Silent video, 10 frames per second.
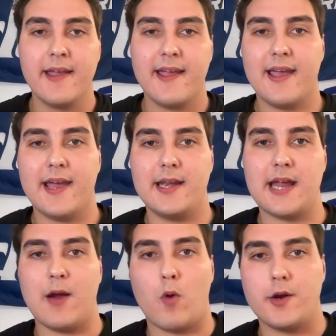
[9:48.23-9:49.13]
and
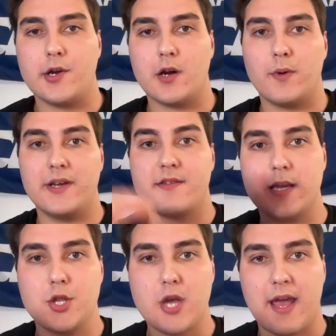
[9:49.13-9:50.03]
I wonder when
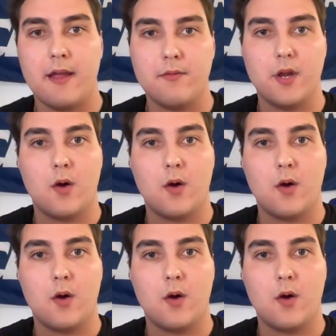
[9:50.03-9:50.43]
CJ,